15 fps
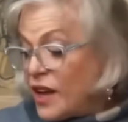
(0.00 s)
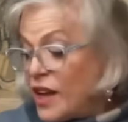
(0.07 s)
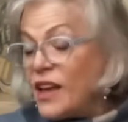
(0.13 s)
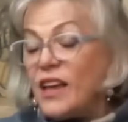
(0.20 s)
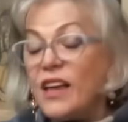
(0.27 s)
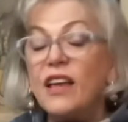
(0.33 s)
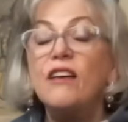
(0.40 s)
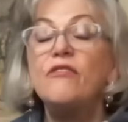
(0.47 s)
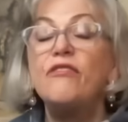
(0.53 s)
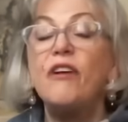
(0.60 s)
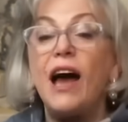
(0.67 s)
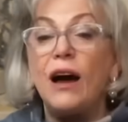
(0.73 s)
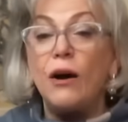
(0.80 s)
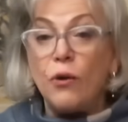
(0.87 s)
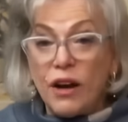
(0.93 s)
If,
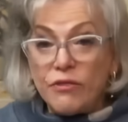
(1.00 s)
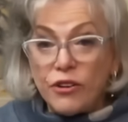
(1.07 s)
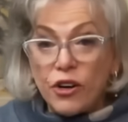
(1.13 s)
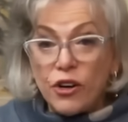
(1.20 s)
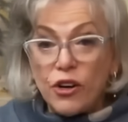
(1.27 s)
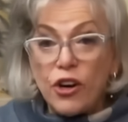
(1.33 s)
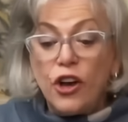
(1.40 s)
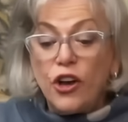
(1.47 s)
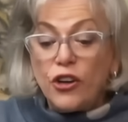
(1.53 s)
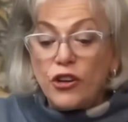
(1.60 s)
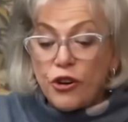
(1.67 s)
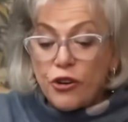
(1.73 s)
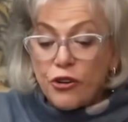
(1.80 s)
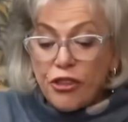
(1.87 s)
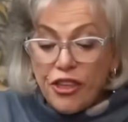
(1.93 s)
however,
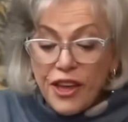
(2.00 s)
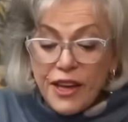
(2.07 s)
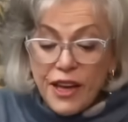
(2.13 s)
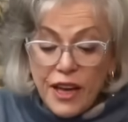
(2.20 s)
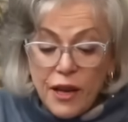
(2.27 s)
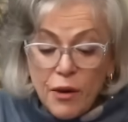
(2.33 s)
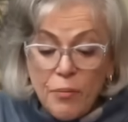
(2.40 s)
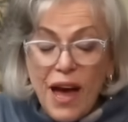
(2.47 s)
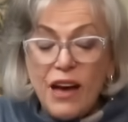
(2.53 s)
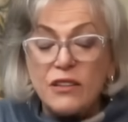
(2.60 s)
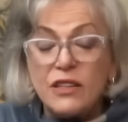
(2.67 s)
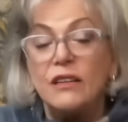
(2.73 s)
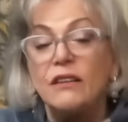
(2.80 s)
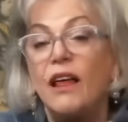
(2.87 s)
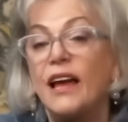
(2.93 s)
you're thinking about
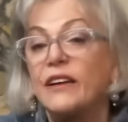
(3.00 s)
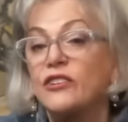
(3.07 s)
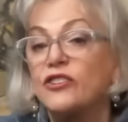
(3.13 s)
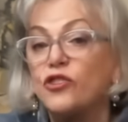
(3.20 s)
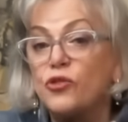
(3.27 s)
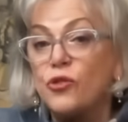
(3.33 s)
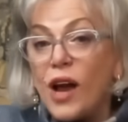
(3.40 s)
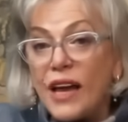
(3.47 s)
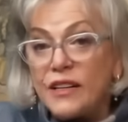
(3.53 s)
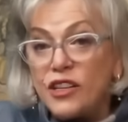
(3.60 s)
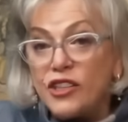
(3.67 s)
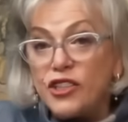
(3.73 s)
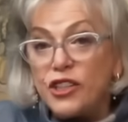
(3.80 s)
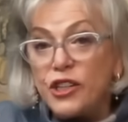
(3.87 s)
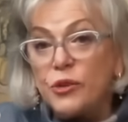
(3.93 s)
it like a
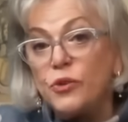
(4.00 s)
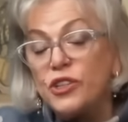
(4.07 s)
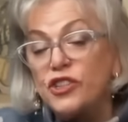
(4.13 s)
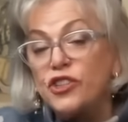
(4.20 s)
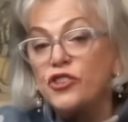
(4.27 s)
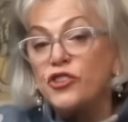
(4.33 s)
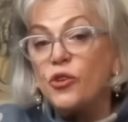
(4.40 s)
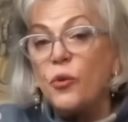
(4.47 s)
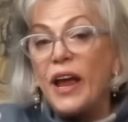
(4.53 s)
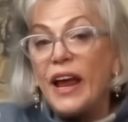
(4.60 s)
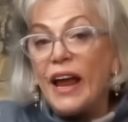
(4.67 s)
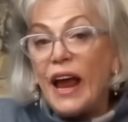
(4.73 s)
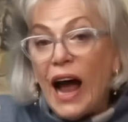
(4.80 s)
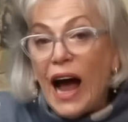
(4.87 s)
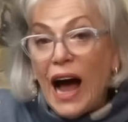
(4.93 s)
strategy, which is the
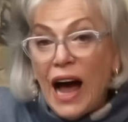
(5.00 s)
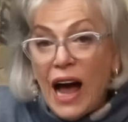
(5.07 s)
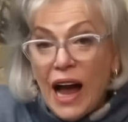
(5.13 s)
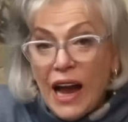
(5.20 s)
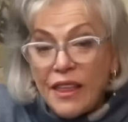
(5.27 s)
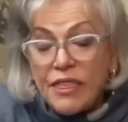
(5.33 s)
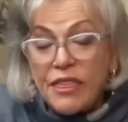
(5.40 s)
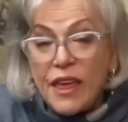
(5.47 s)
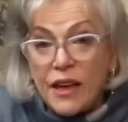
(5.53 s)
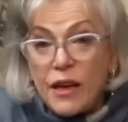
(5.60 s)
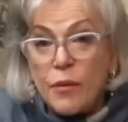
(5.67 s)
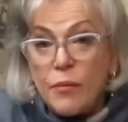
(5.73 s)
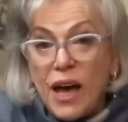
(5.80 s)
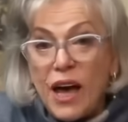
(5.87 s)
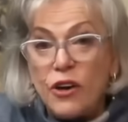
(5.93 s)
way I think
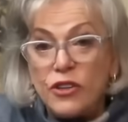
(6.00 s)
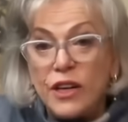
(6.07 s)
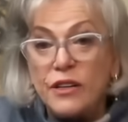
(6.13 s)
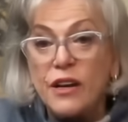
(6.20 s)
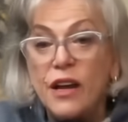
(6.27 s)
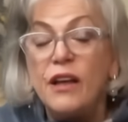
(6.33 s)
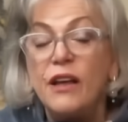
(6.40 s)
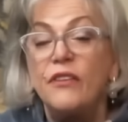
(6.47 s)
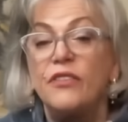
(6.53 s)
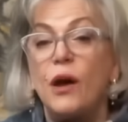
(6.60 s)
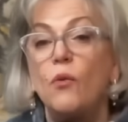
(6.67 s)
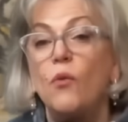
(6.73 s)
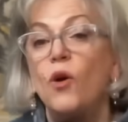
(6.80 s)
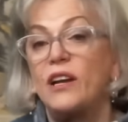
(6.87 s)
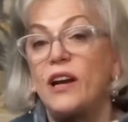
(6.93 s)
about it,
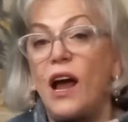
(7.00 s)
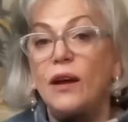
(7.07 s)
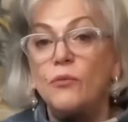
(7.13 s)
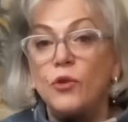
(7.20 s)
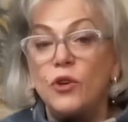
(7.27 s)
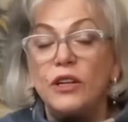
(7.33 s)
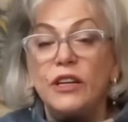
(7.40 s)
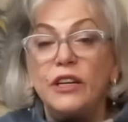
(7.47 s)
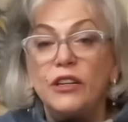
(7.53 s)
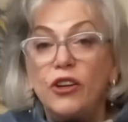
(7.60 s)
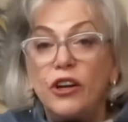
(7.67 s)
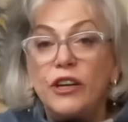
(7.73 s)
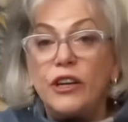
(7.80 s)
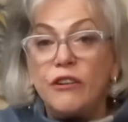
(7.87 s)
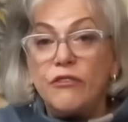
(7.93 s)
then what I'm really
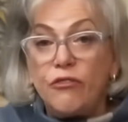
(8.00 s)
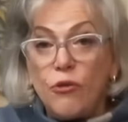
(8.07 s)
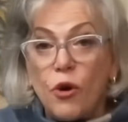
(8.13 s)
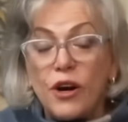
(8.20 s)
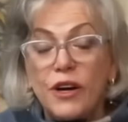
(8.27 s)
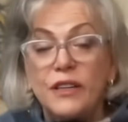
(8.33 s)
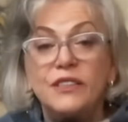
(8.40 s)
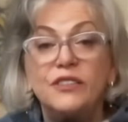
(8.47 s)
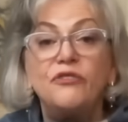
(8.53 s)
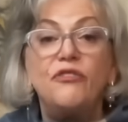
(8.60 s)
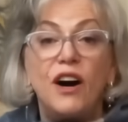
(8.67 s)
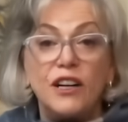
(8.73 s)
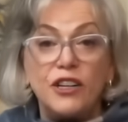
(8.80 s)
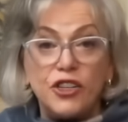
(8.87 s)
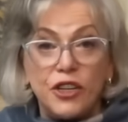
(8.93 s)
looking for is
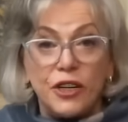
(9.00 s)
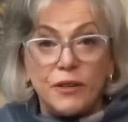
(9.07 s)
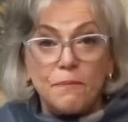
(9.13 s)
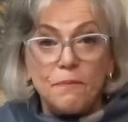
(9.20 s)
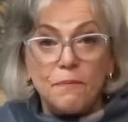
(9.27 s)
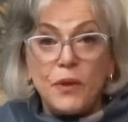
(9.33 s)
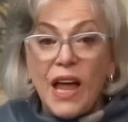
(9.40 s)
function.